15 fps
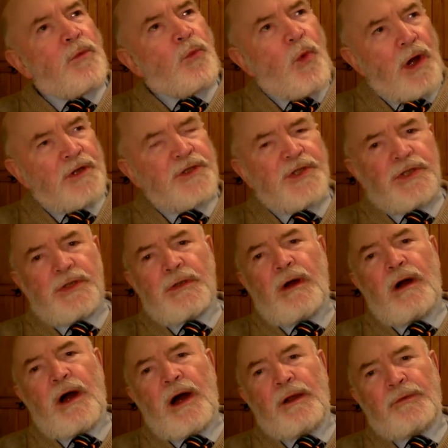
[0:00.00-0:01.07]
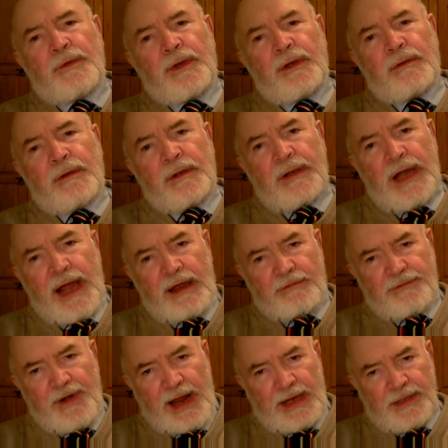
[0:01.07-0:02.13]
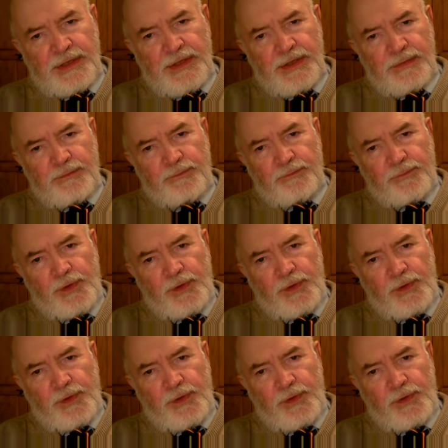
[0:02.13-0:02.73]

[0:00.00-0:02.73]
Once on Air France,